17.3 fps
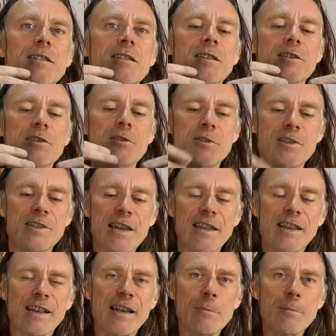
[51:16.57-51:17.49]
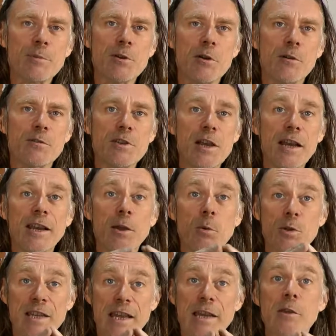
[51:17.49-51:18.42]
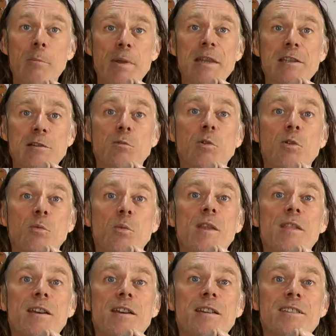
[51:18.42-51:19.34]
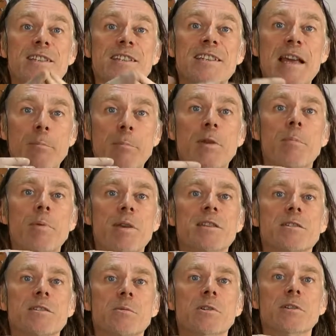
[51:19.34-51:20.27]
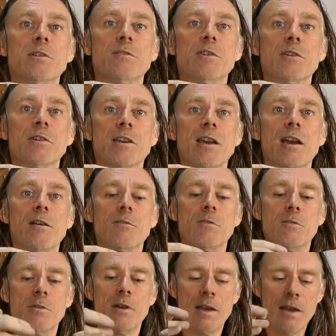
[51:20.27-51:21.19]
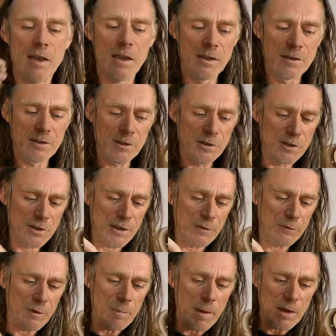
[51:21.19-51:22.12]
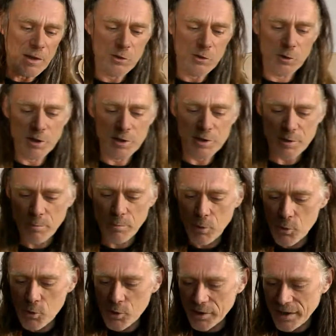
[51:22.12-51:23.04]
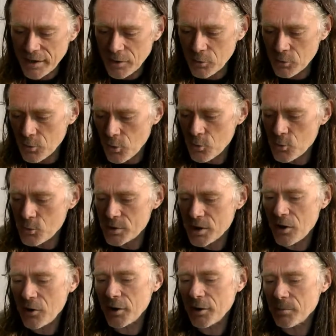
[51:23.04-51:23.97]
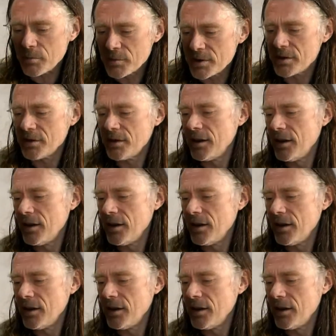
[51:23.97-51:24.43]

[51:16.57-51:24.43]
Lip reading: as soon as you take the clamps off, and it will take your piece of wood with it and snap your piece of wood if you're not careful. So you just have to make sure you're supporting it all times.